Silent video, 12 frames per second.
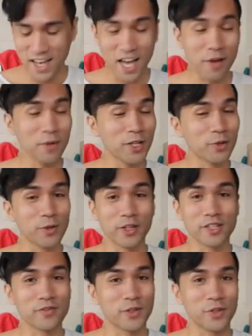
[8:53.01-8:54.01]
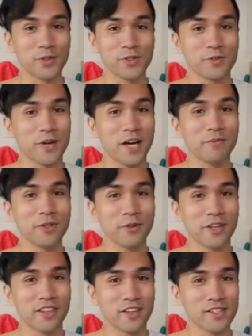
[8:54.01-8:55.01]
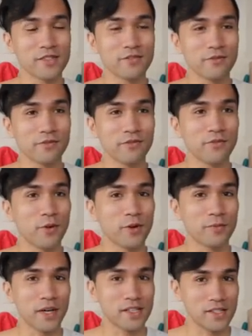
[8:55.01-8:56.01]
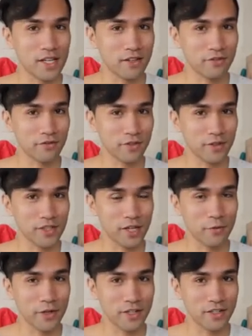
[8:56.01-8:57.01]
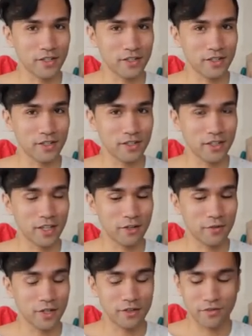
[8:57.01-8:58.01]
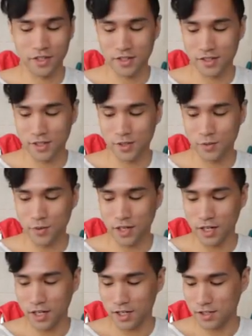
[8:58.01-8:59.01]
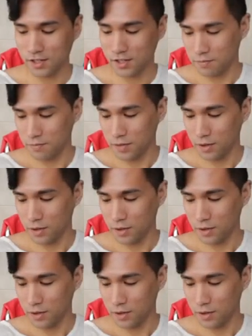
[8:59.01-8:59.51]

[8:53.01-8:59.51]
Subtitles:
I'm not doing this for YouTube. I'm doing this for myself because I want to get rid of this sweatiness.